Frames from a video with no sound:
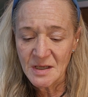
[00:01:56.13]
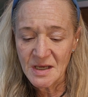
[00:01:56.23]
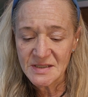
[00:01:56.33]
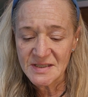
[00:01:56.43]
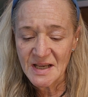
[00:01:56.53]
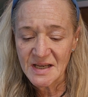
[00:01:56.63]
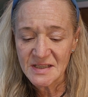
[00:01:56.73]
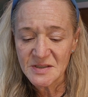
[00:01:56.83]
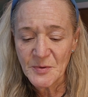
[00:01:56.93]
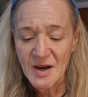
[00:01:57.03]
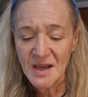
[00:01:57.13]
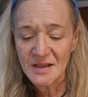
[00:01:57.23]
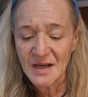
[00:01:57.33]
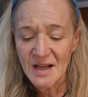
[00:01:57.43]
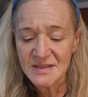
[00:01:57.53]
a setting spray
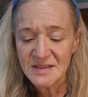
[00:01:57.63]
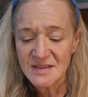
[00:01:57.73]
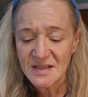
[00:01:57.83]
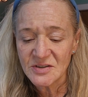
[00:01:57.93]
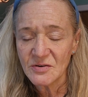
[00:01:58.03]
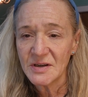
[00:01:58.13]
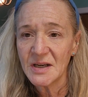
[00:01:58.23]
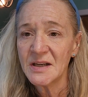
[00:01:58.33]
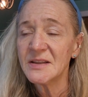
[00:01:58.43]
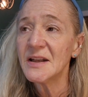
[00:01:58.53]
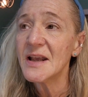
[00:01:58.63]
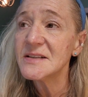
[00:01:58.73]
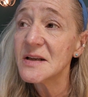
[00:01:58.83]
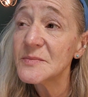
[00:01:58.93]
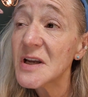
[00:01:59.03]
that has a sunscreen in it that I
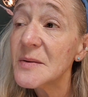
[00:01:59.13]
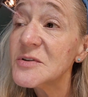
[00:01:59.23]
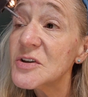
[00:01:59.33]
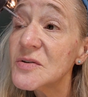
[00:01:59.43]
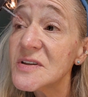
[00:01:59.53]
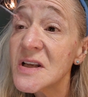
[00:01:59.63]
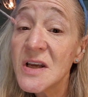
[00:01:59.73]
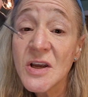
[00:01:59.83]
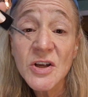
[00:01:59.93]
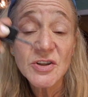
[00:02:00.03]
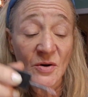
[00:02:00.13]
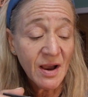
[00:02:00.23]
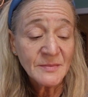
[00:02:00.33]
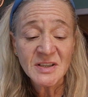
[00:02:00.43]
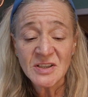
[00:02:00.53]
sometimes use. So
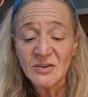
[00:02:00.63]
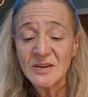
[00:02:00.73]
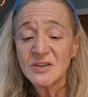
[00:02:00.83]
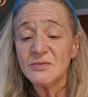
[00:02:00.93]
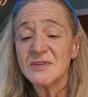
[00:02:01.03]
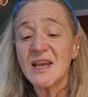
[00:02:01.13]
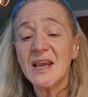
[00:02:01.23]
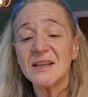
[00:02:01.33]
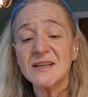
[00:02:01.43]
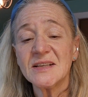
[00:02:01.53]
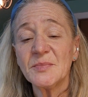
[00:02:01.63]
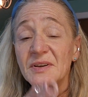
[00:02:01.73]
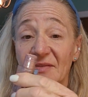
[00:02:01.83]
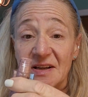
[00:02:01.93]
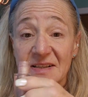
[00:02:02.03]
I'm just going to take this, I
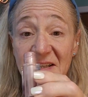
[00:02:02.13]
believe it is